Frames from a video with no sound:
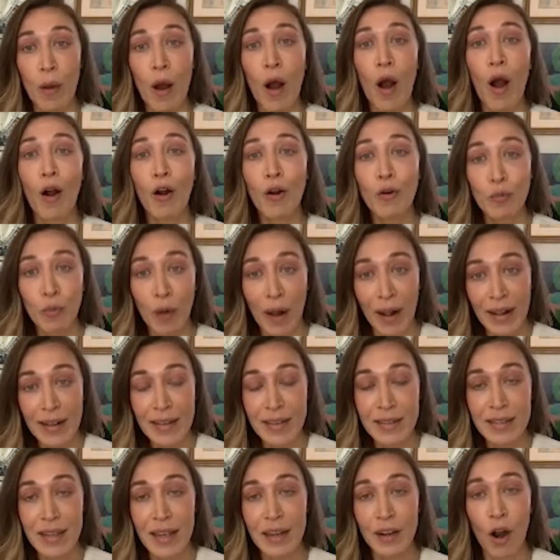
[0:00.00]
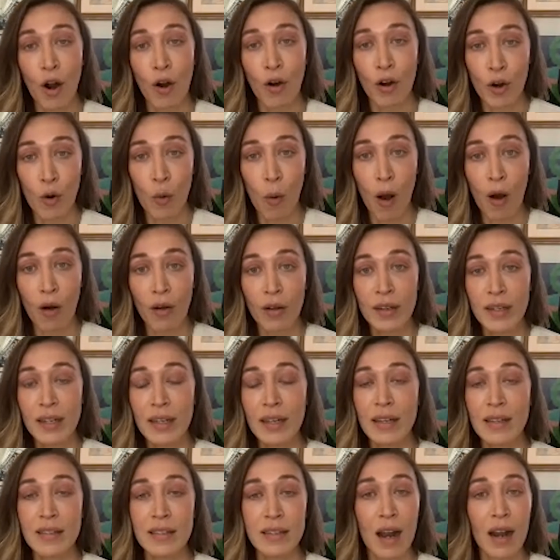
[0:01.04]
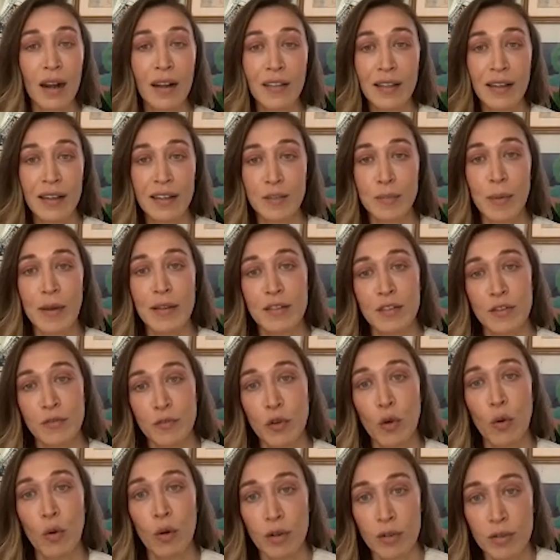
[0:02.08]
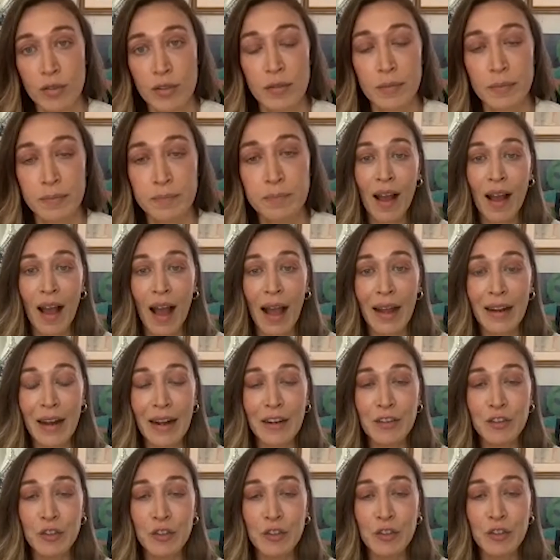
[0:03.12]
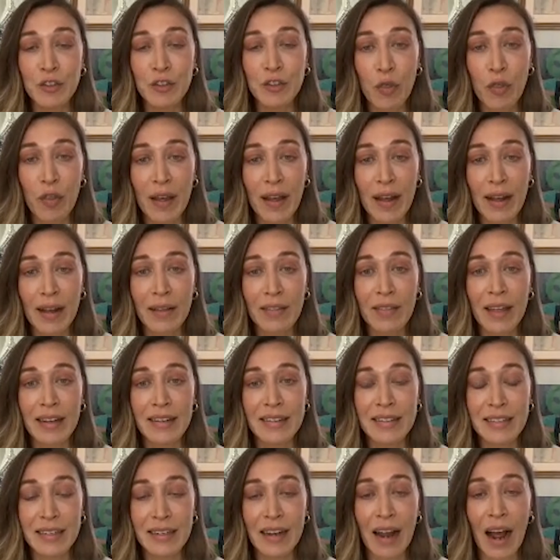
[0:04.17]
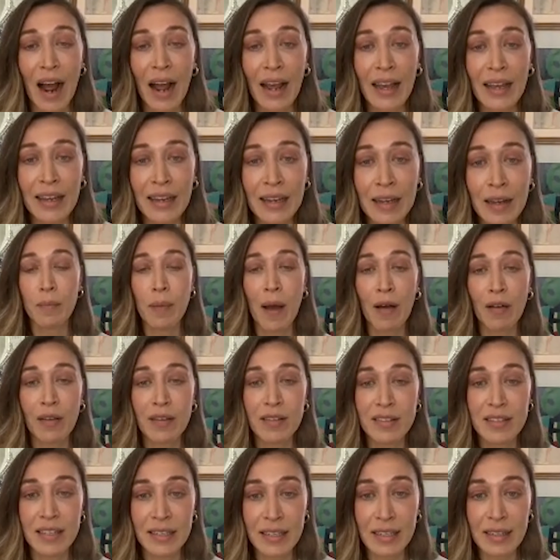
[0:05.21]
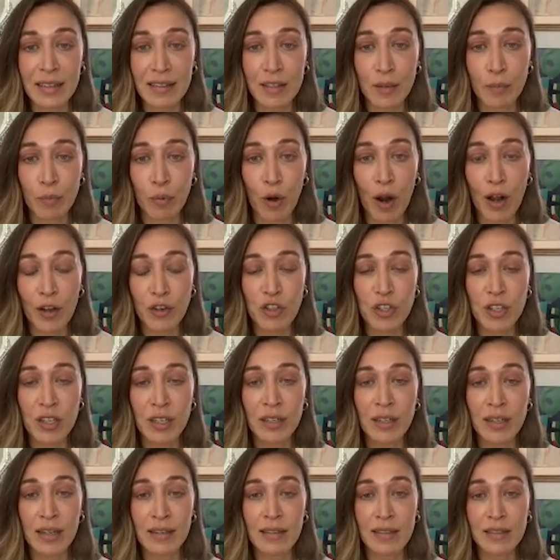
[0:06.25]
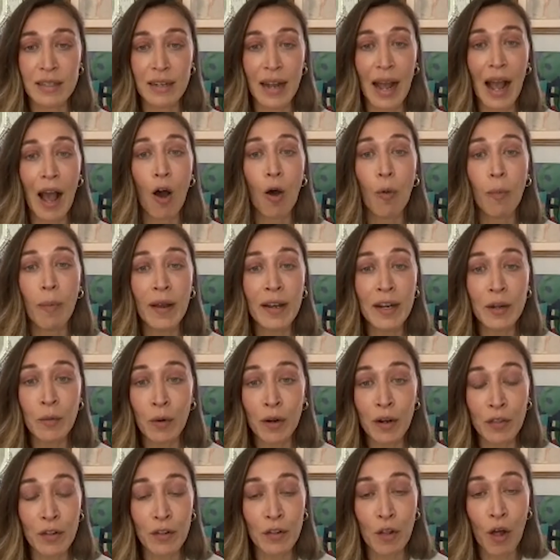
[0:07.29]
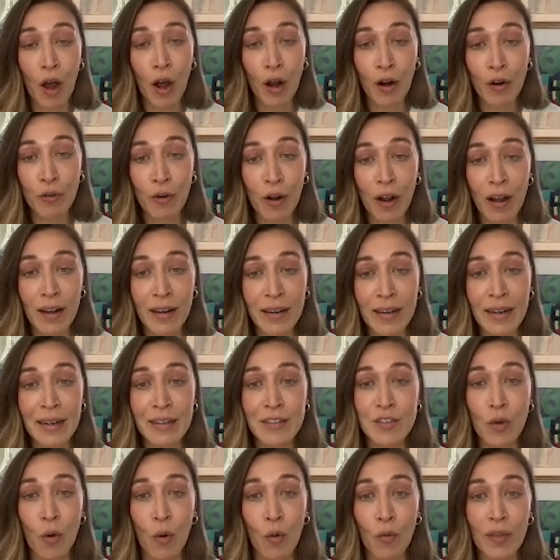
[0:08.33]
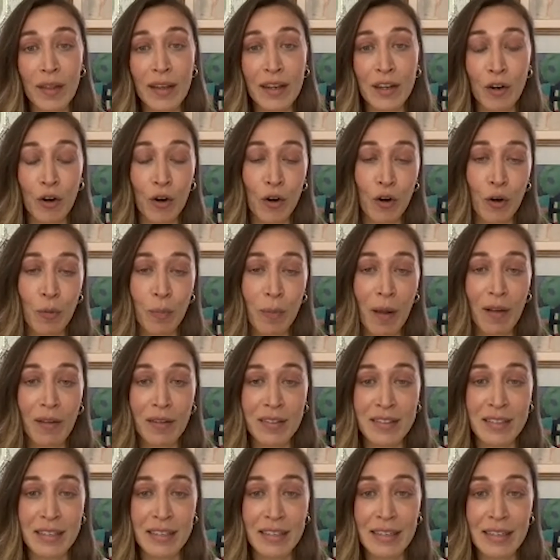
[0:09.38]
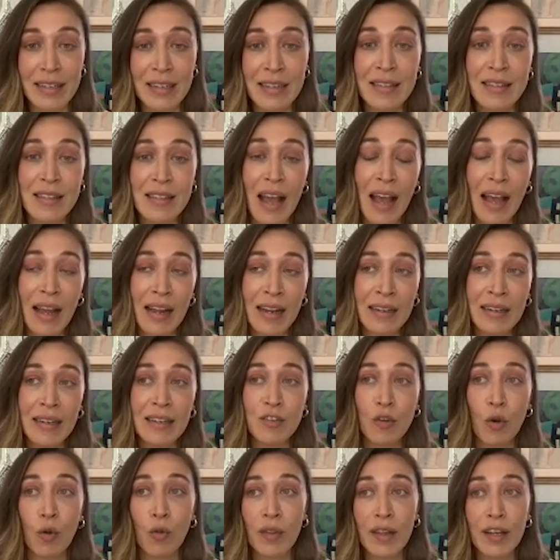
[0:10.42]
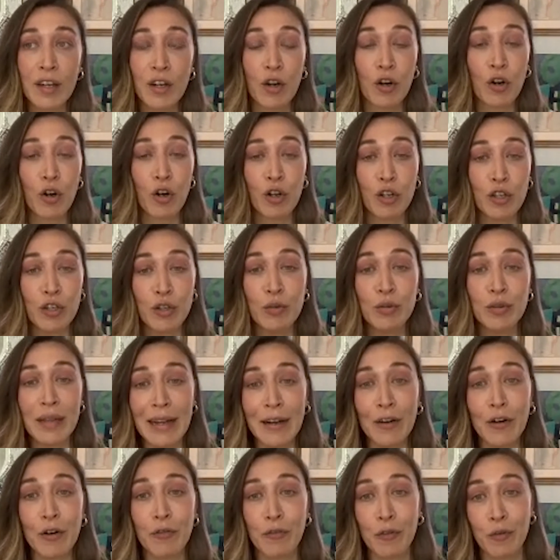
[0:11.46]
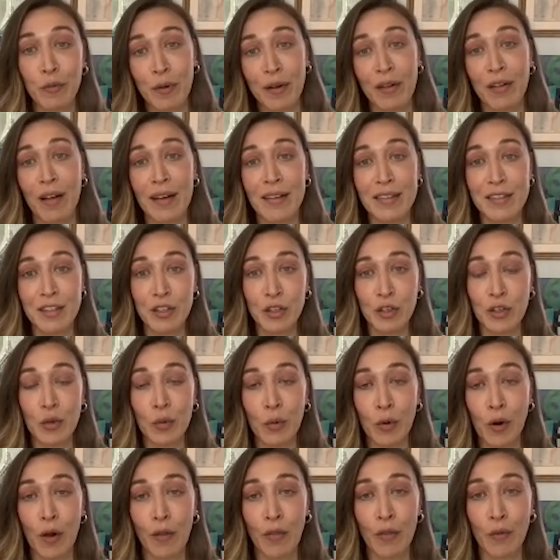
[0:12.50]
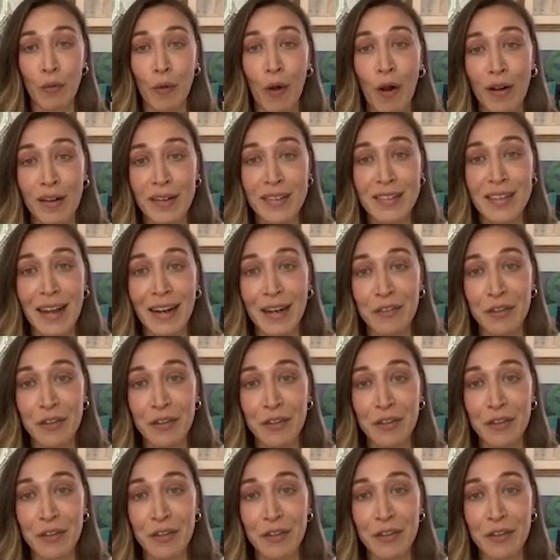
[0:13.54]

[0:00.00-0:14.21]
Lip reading: Our rights and our equality is not at the expense of yours. I don't think that denying Palestinians oppression is going to help anyone in the long run. It's only going to hurt Palestinians, and it's only going to hurt you later for realizing you were on the wrong side of